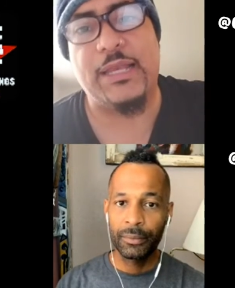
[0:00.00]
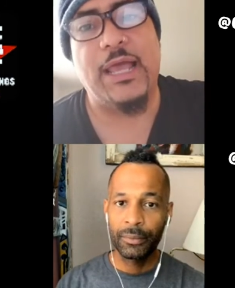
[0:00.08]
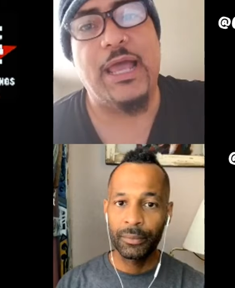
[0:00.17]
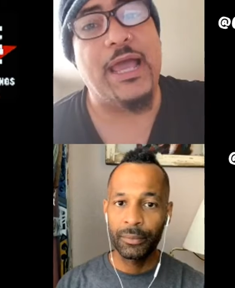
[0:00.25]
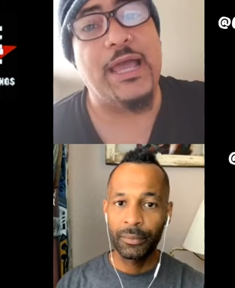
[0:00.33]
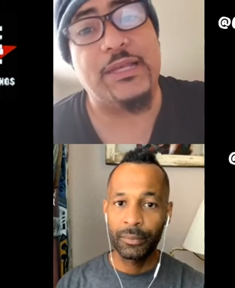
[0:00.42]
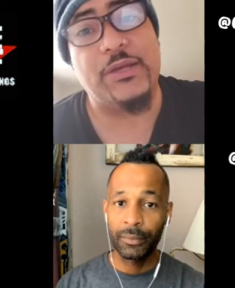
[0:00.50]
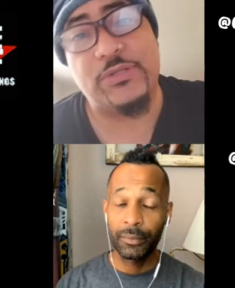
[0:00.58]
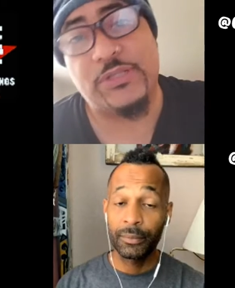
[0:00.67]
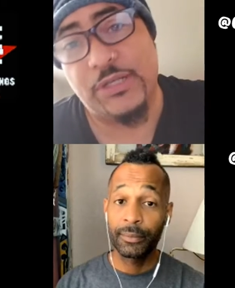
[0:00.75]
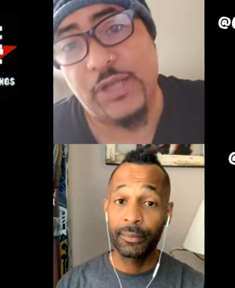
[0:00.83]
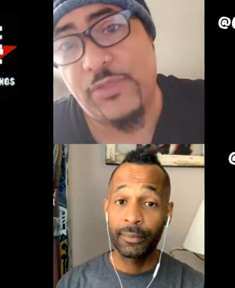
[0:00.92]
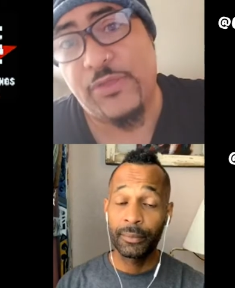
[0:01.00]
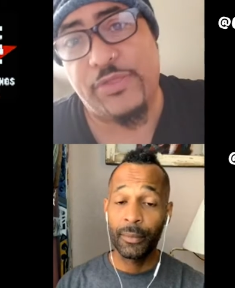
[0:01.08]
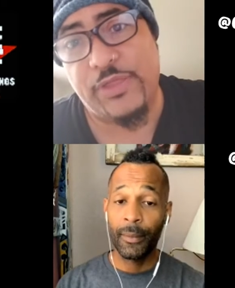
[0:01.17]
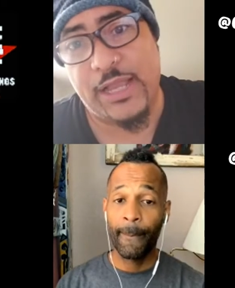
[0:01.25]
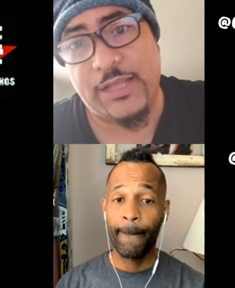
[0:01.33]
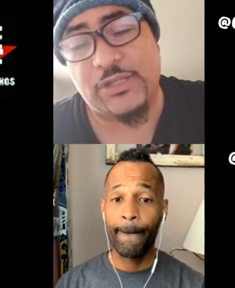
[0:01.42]
Speaker 1: And there was another
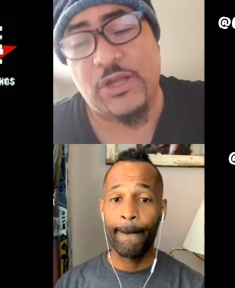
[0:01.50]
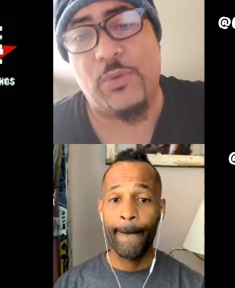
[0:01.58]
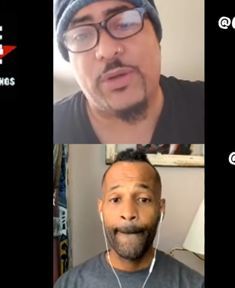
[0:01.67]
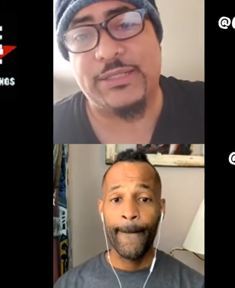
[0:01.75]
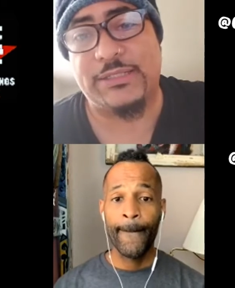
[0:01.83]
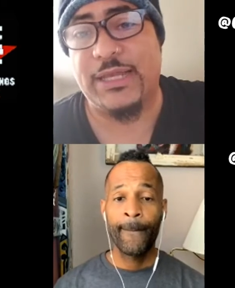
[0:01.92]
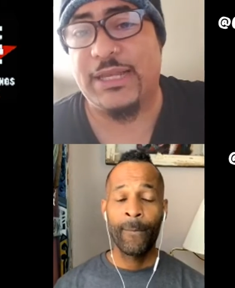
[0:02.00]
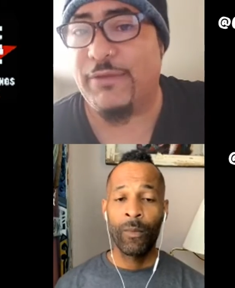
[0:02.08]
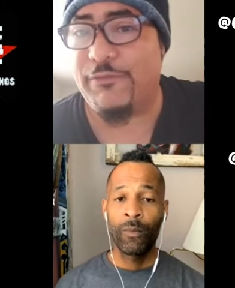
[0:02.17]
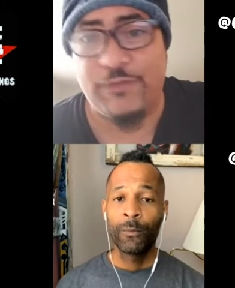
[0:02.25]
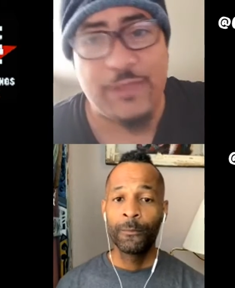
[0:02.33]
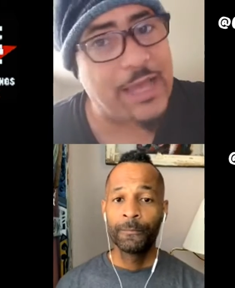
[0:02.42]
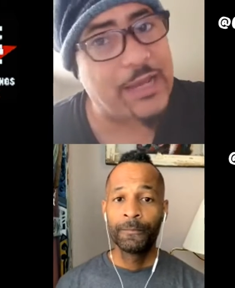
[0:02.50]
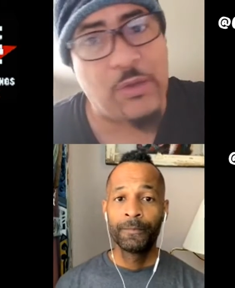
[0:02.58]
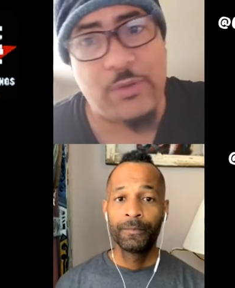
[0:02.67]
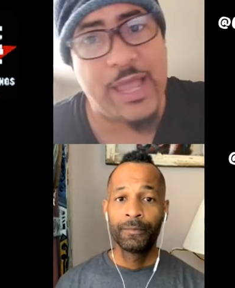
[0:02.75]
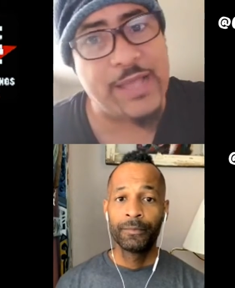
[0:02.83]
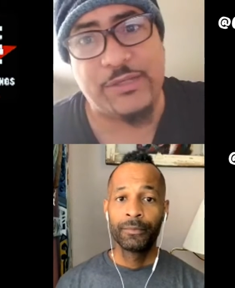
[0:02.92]
thing I saw where they said he flat out
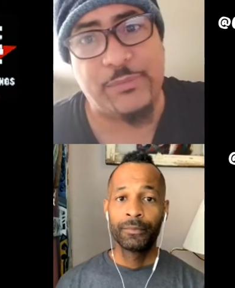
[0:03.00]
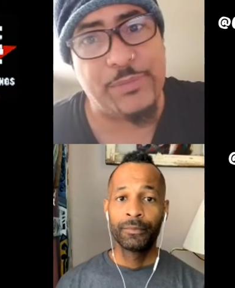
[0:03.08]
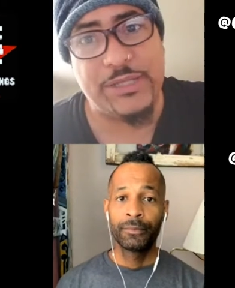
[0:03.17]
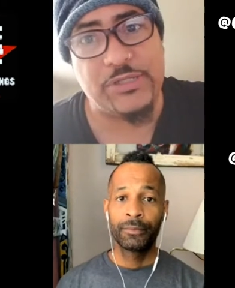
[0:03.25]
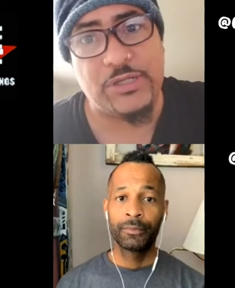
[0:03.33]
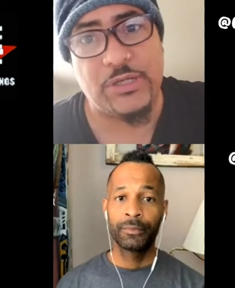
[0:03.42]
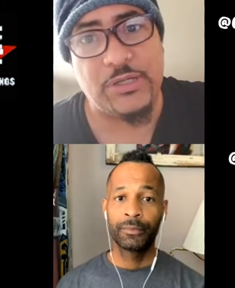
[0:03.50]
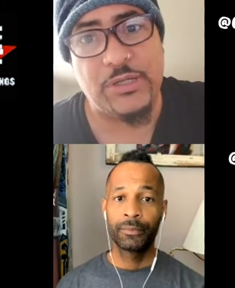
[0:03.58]
got dementia.